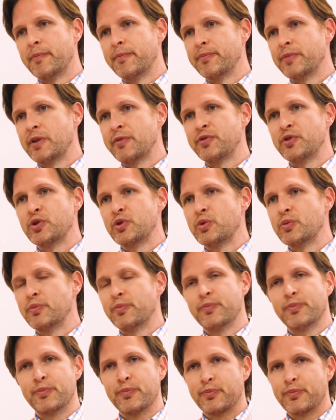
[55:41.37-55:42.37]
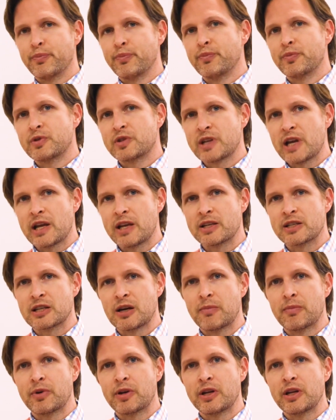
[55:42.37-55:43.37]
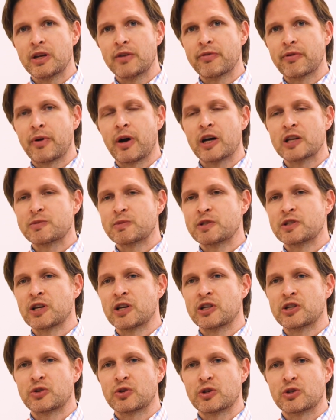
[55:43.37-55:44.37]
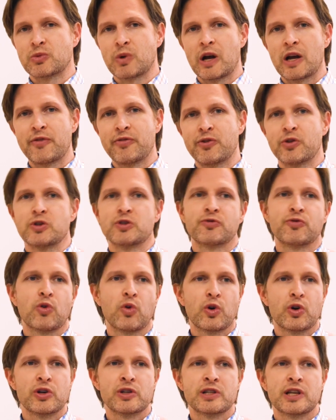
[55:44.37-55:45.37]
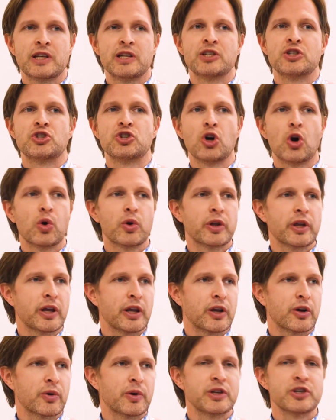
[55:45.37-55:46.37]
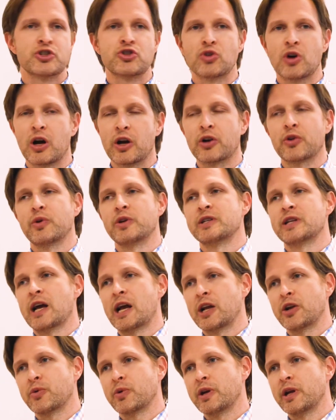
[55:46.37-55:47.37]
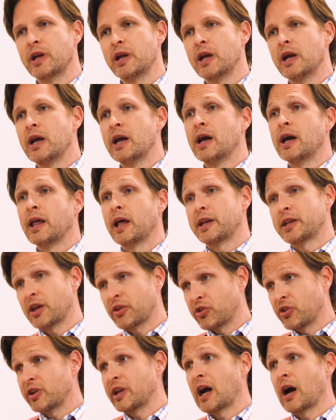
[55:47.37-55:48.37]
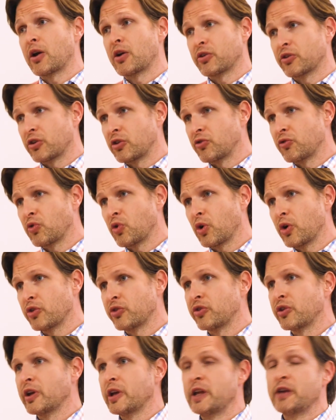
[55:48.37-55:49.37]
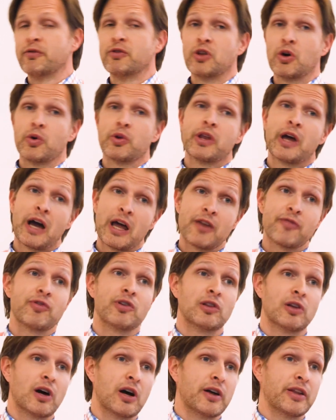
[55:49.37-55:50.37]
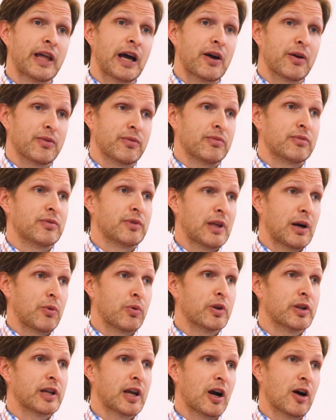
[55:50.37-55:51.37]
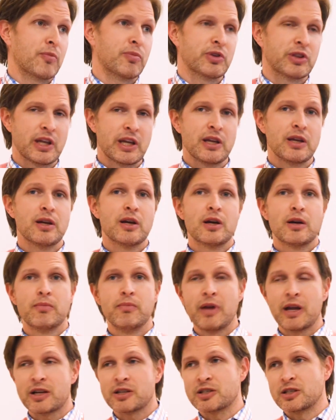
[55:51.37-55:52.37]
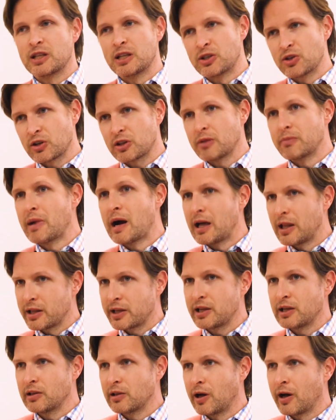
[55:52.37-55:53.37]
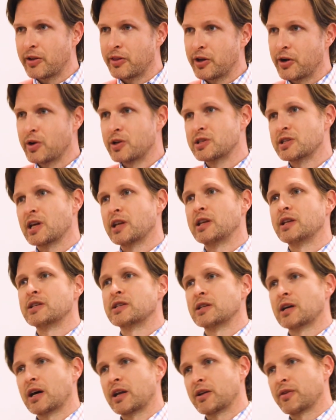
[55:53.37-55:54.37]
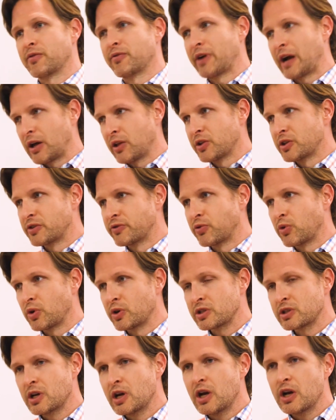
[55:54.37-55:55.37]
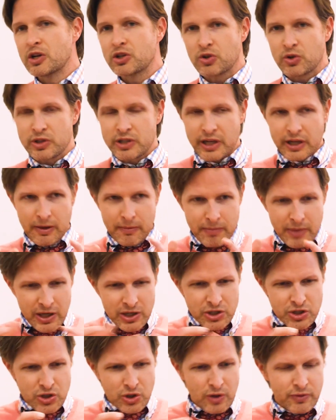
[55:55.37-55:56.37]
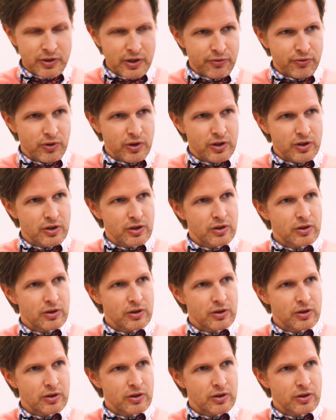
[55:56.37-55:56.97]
if you say to somebody, if a husband says to his wife, you're divorced, and he's joking or he's drunk or he's angry, that doesn't count as a divorce, even though in the Hanafi law that would count. But they mixed and they took the Maliki law there and said it's not a valid divorce. So it's like a mixture of different,